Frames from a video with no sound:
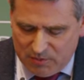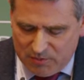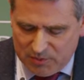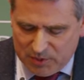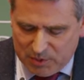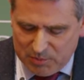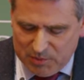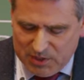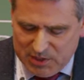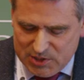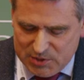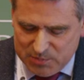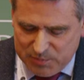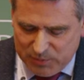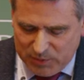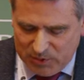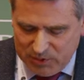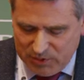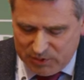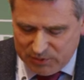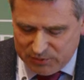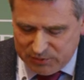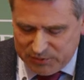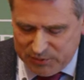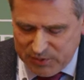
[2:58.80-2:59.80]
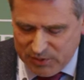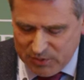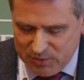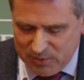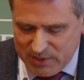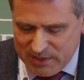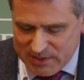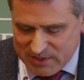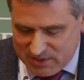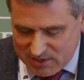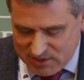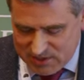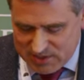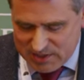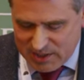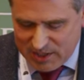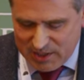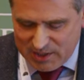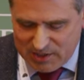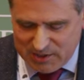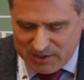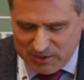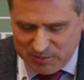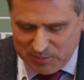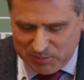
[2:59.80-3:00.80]
From this point of view, as a
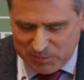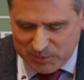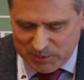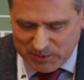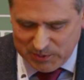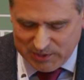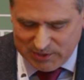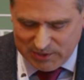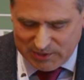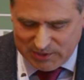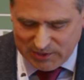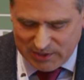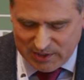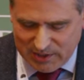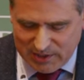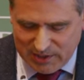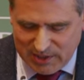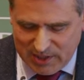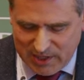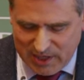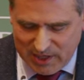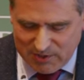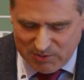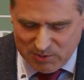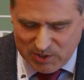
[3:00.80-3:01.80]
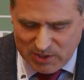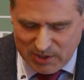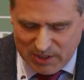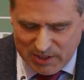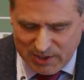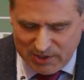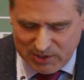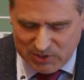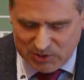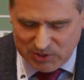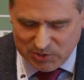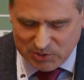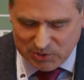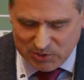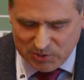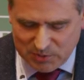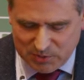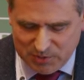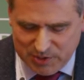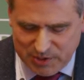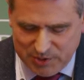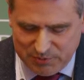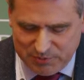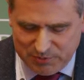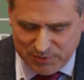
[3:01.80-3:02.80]
starting point, I would like
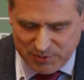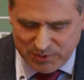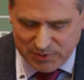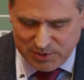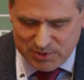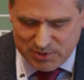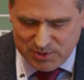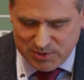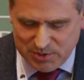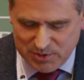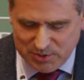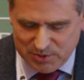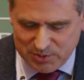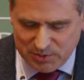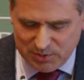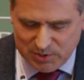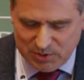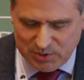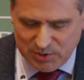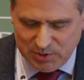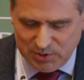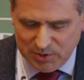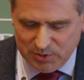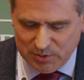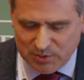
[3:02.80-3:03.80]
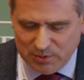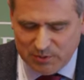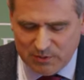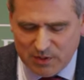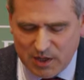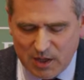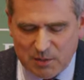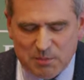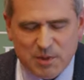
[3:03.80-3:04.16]
to refer to two